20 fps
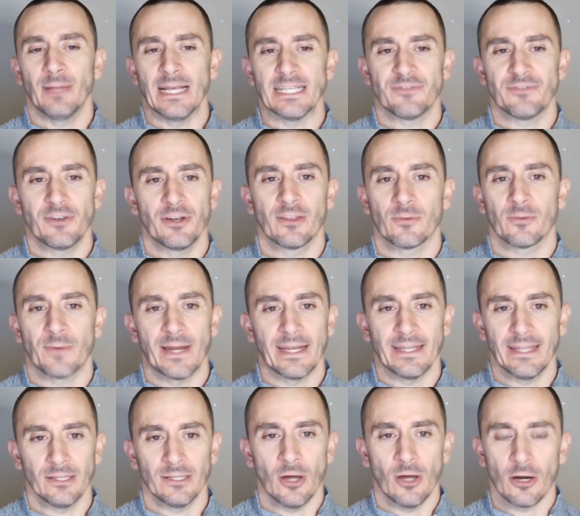for you to ring the
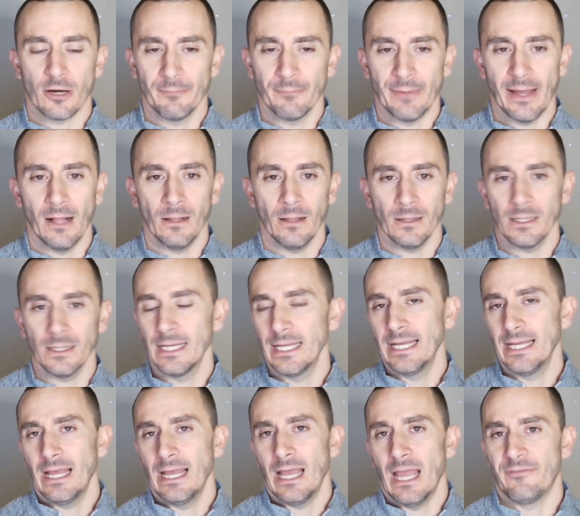alarm bell
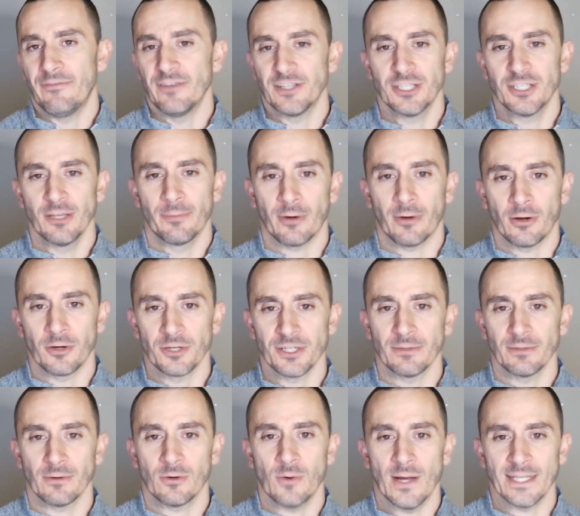if a super urgent
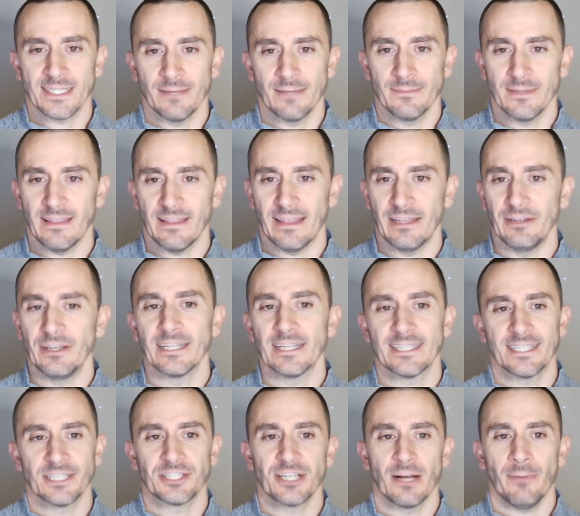request comes in that you need it
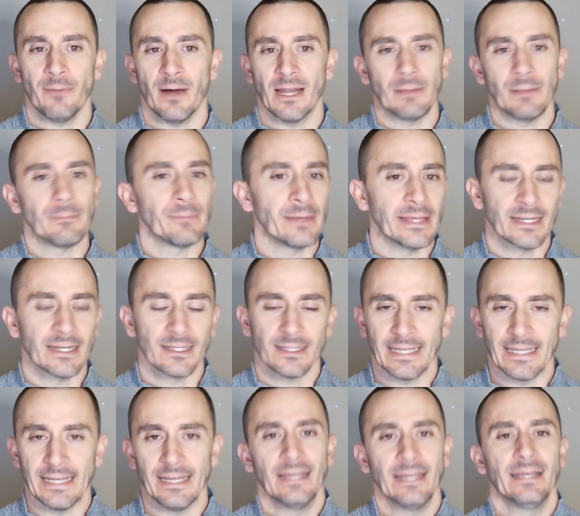to jump on
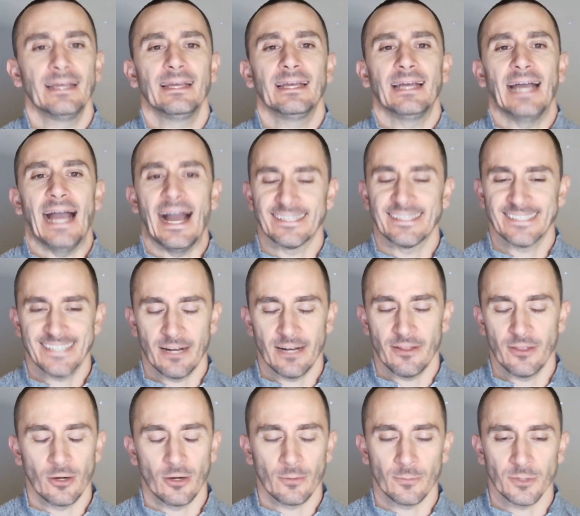immediately outside of
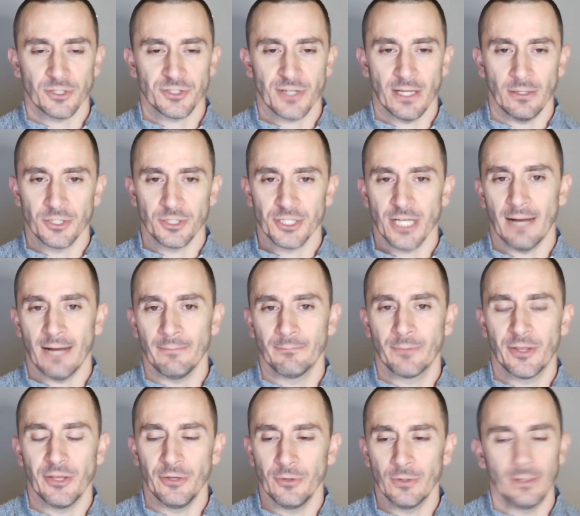the normal Trello job
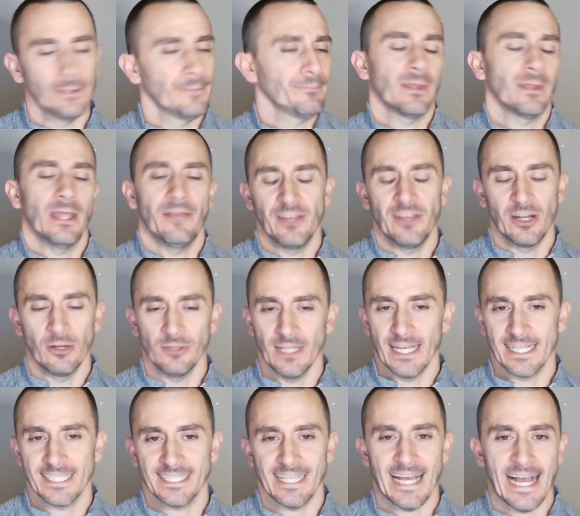queue. If you don't like
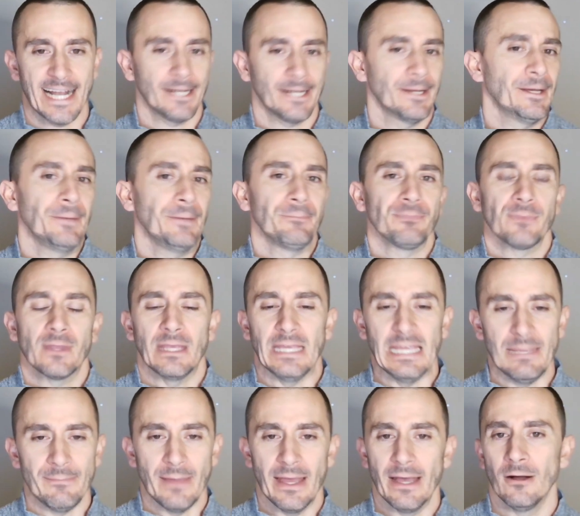Slack,
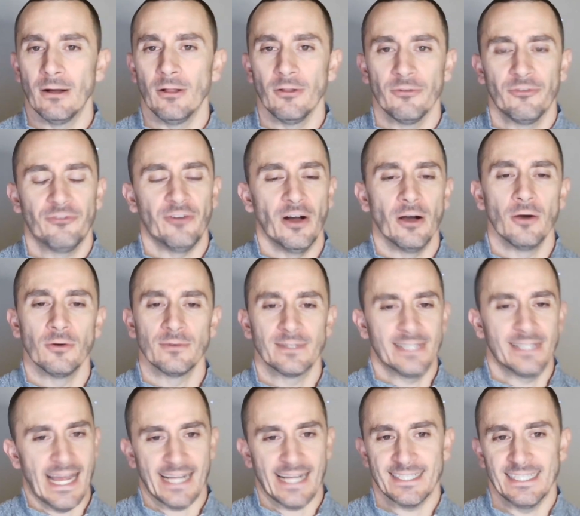email, phone,
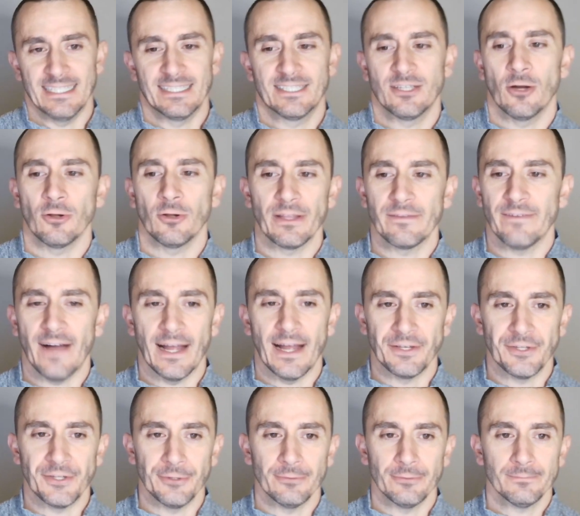text is totally fine too.